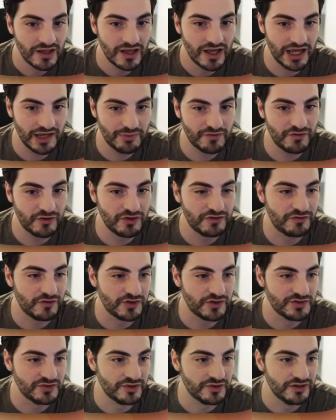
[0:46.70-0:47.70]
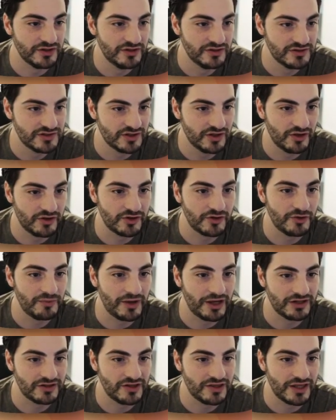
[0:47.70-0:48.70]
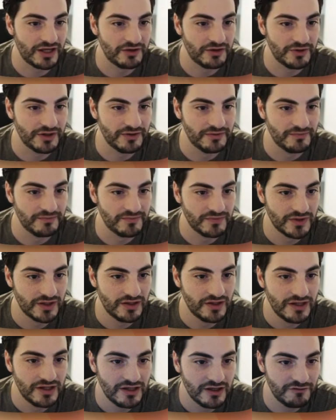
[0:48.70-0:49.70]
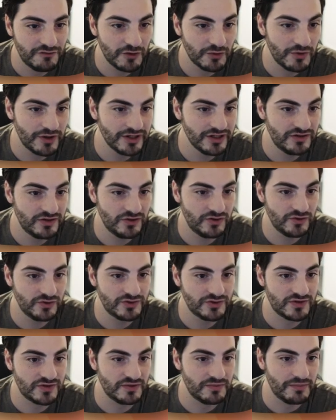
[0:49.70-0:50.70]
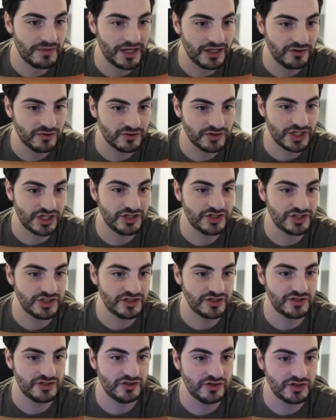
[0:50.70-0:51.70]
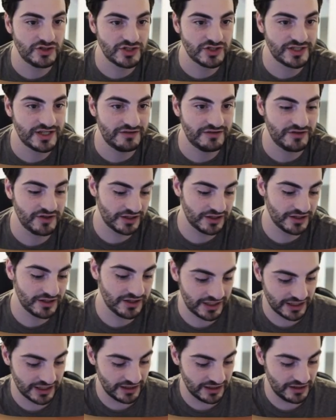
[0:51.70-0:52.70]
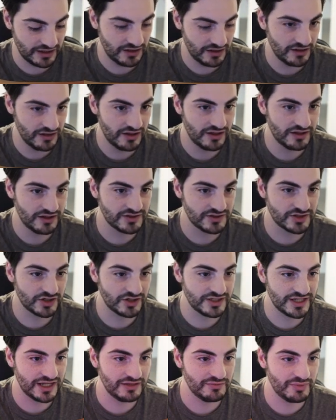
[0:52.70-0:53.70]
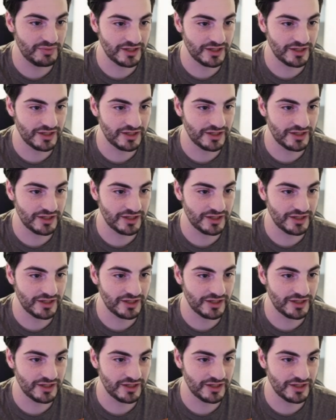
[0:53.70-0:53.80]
prefer the first one, so I'll go back to that one. If you wanted to do some manual changes, you just have to click in and start typing.